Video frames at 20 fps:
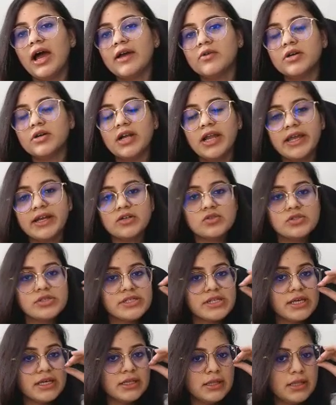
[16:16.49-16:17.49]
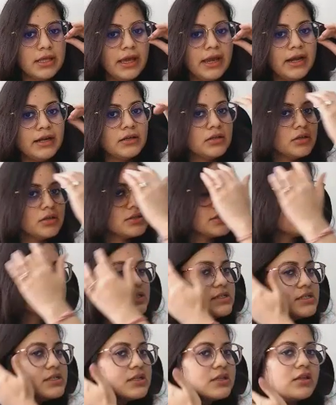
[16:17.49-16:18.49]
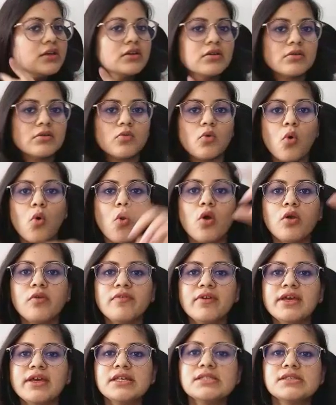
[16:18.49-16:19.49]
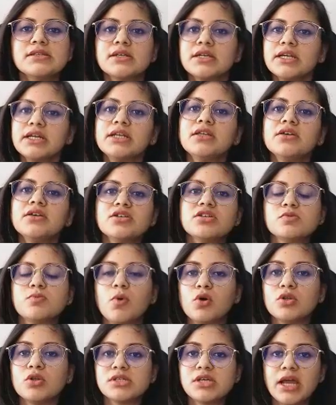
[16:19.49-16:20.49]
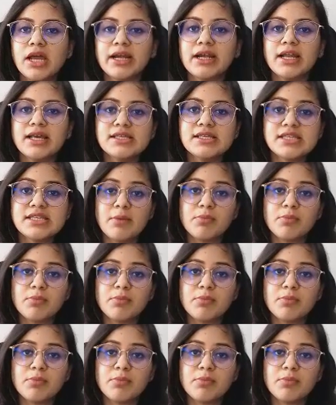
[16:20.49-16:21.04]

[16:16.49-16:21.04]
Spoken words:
I would like to say that since in the always read the response guidelines,